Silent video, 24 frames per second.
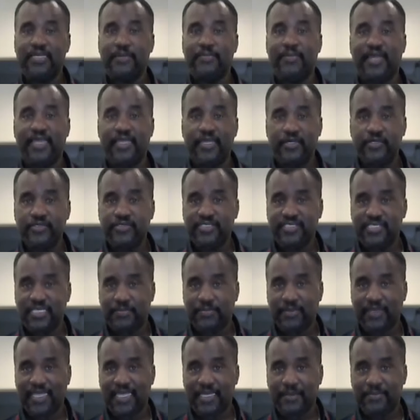it in my own
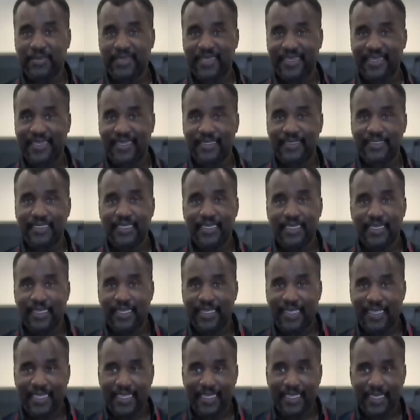Ziploc bag,
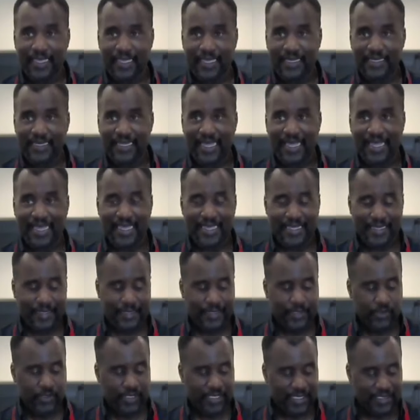and
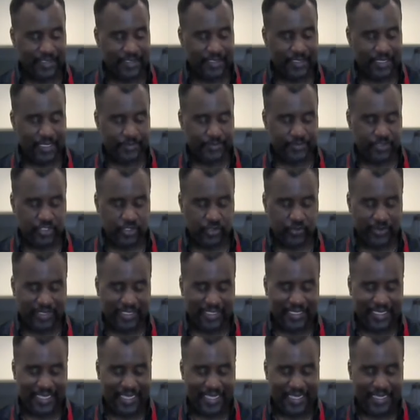I ended up
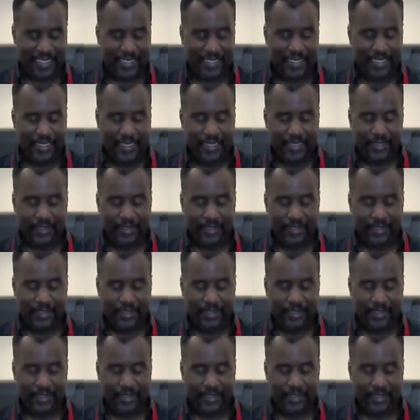doing a